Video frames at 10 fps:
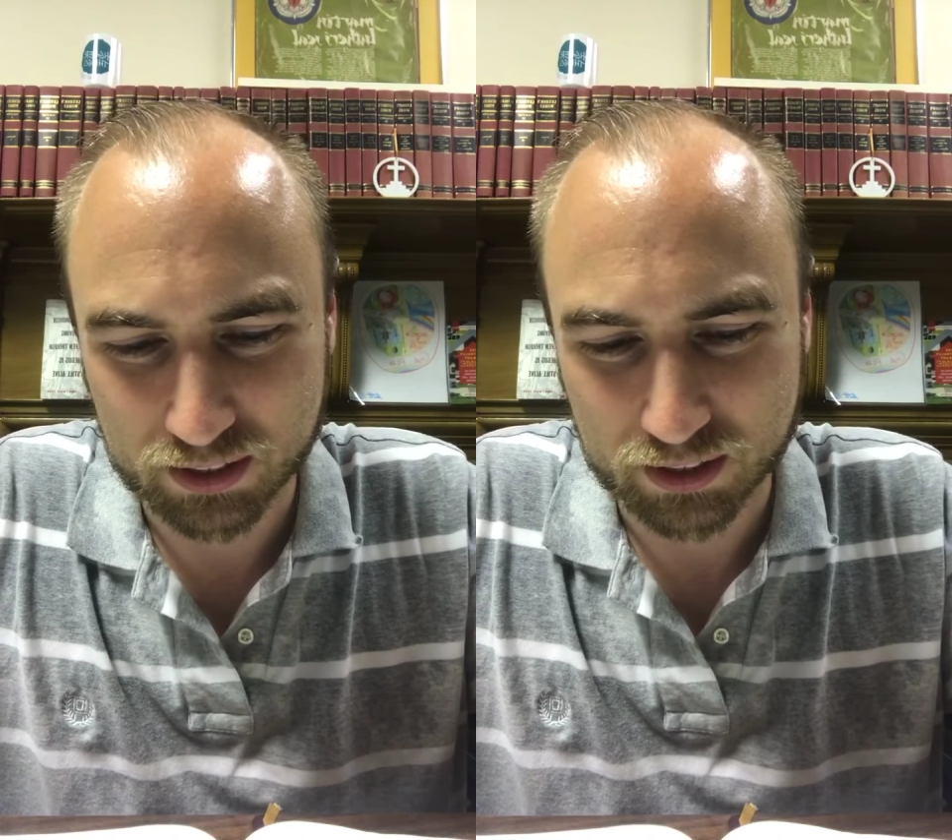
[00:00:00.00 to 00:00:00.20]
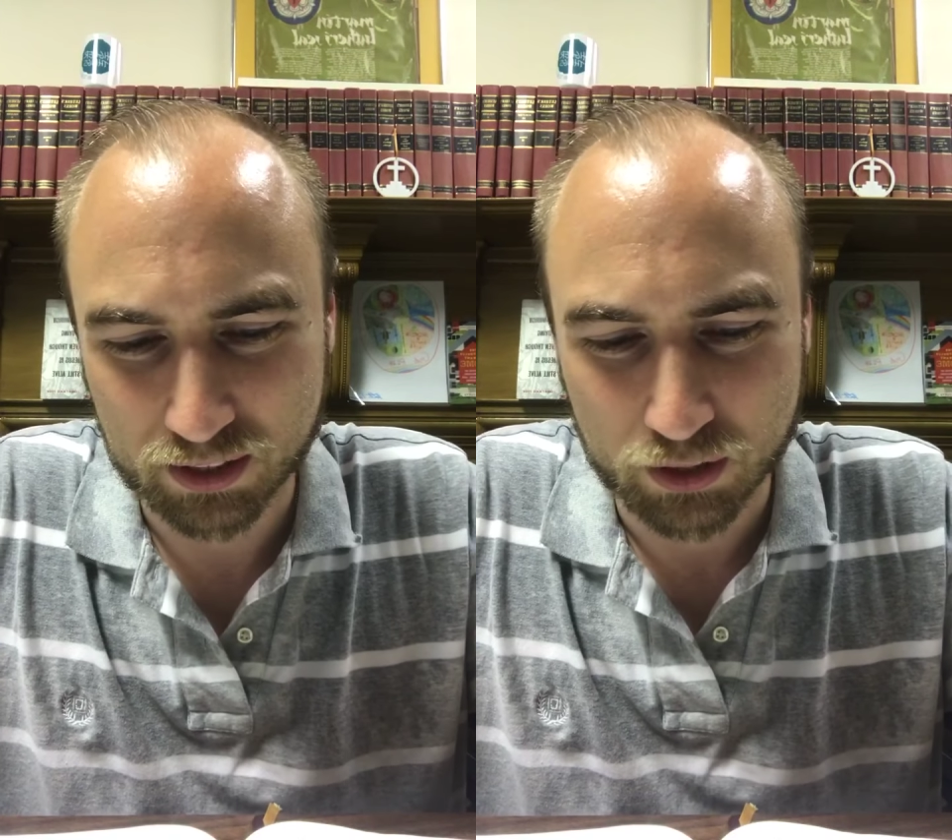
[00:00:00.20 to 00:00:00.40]

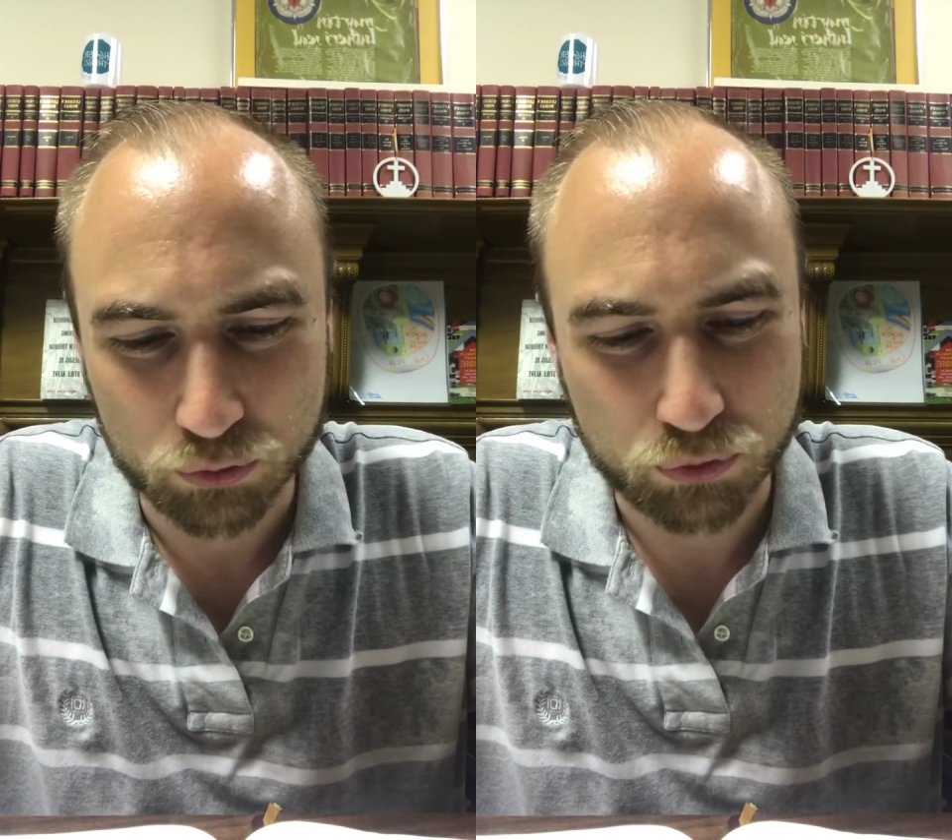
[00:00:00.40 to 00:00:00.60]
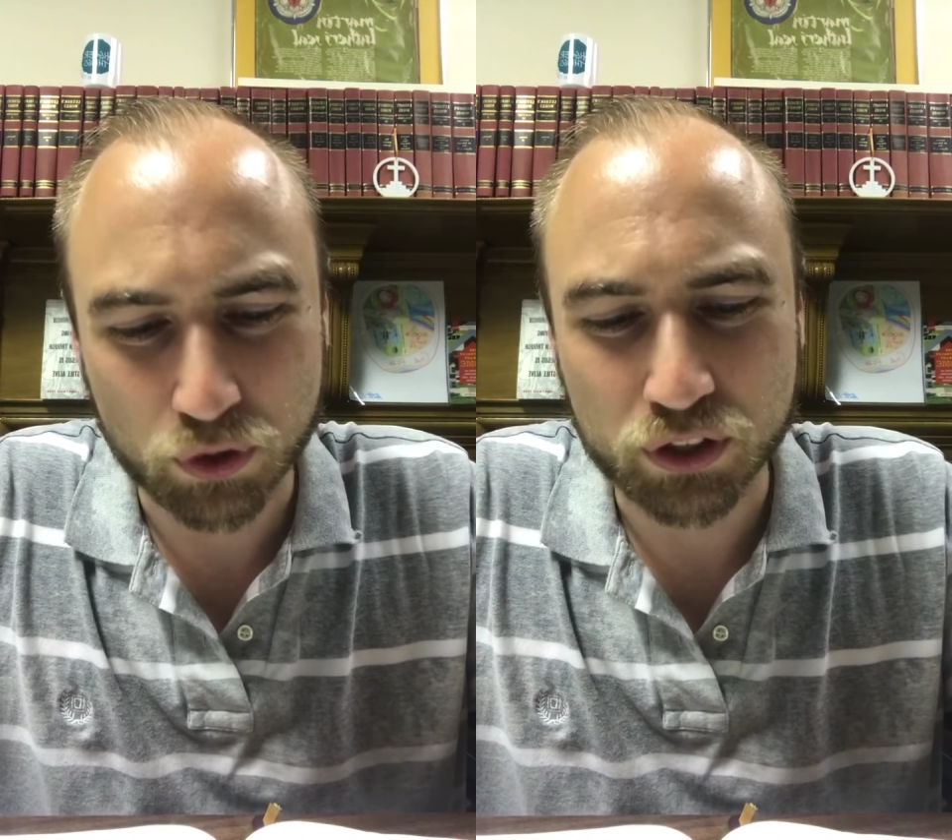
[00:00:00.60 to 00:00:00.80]

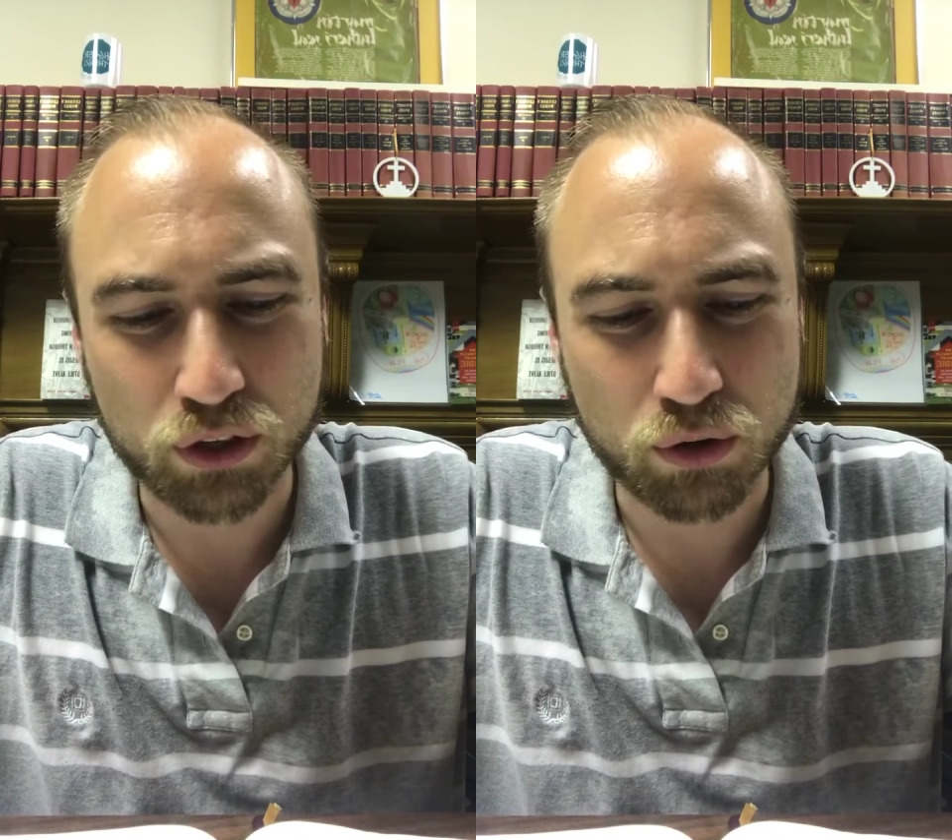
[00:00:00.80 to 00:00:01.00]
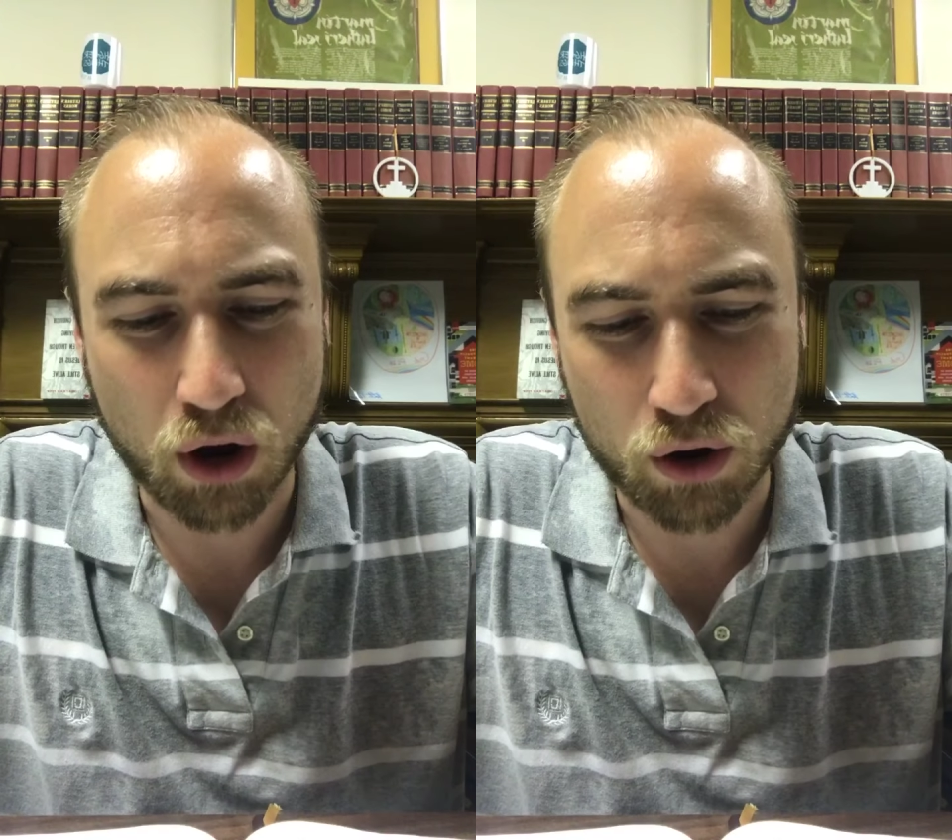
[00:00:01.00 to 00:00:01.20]
For
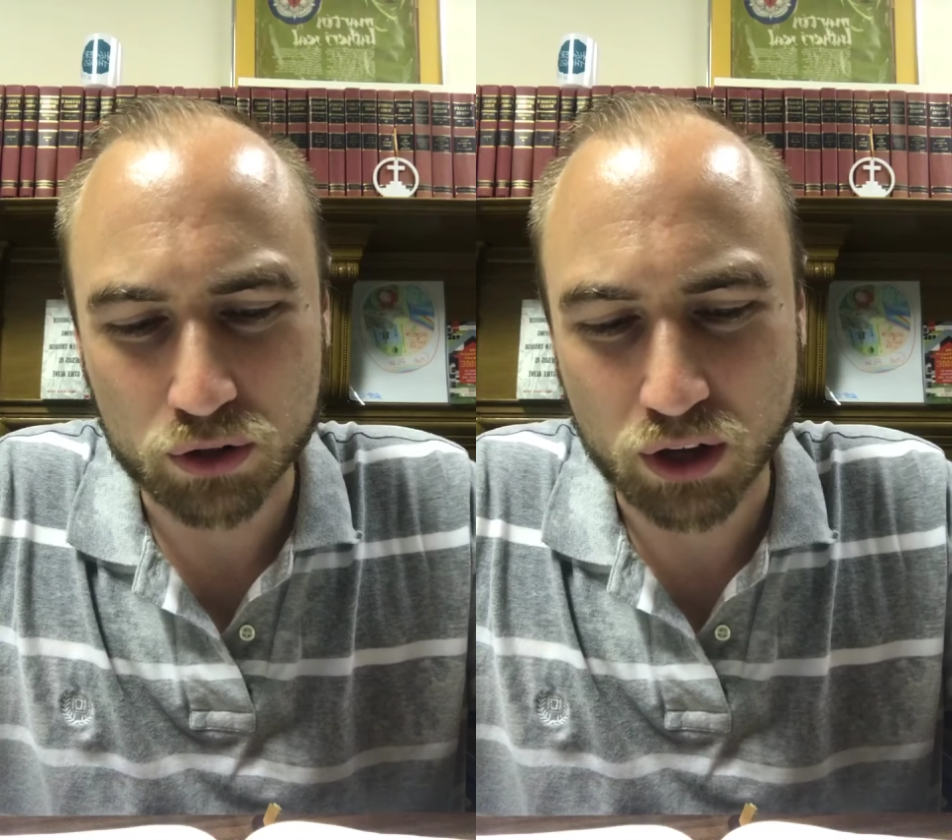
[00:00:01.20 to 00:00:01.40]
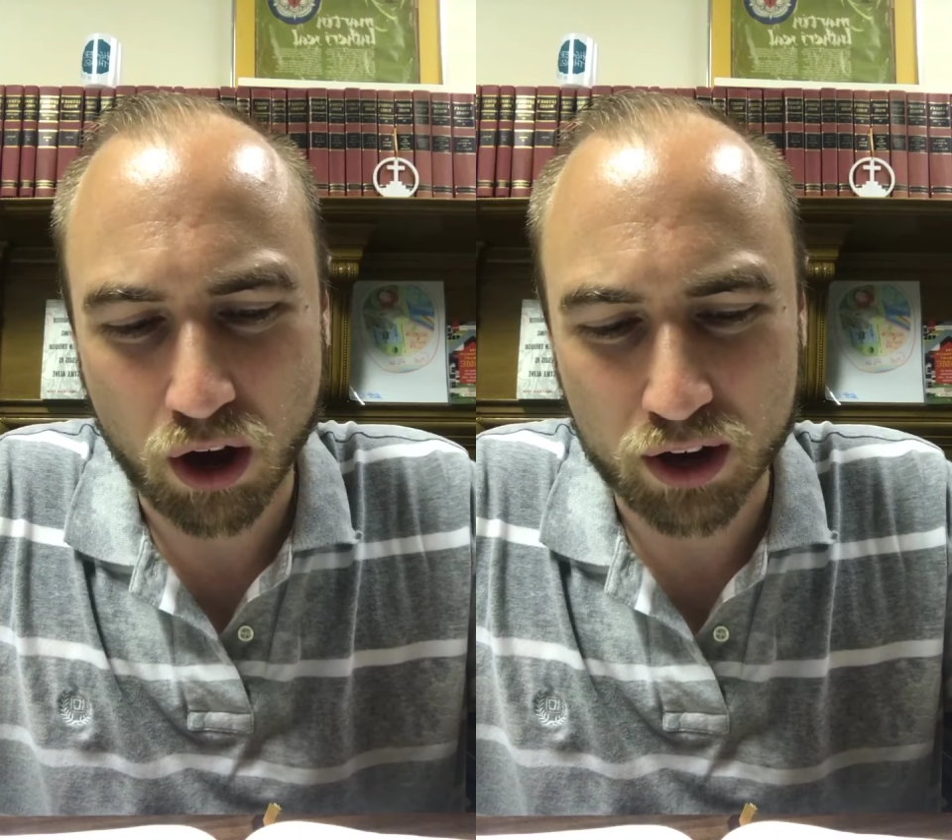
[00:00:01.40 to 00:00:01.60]
you, O
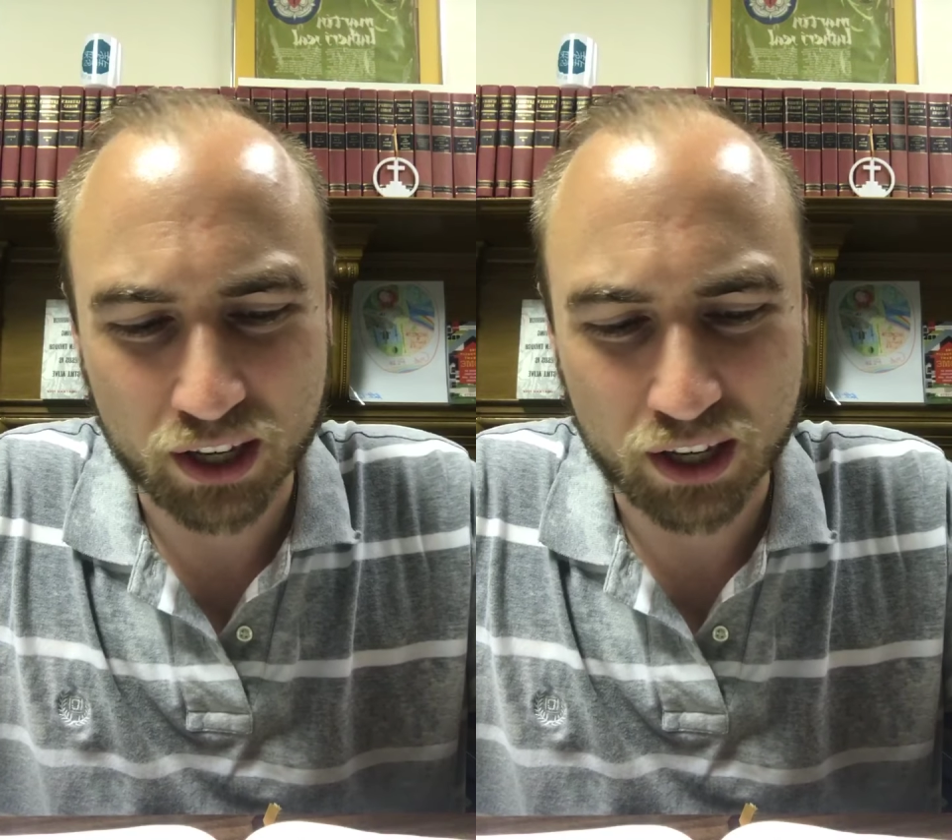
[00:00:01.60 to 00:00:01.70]
God,